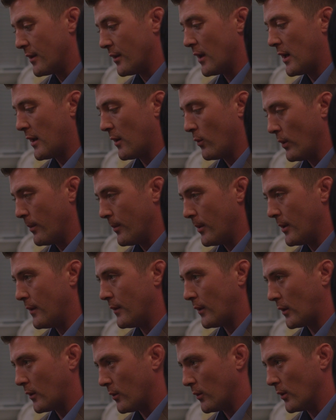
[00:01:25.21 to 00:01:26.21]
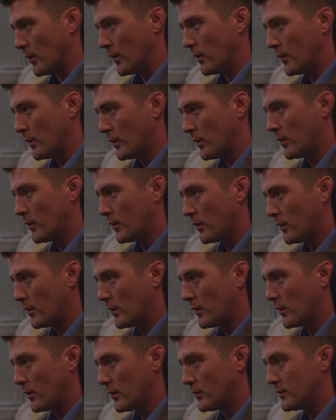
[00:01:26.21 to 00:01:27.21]
a lot of women in the Corps.
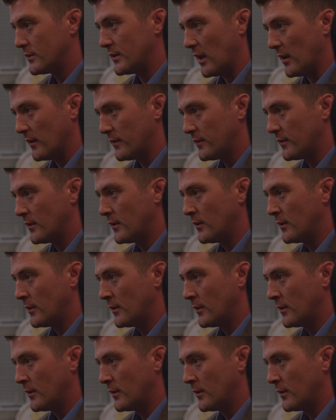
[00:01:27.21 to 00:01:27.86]
Tough,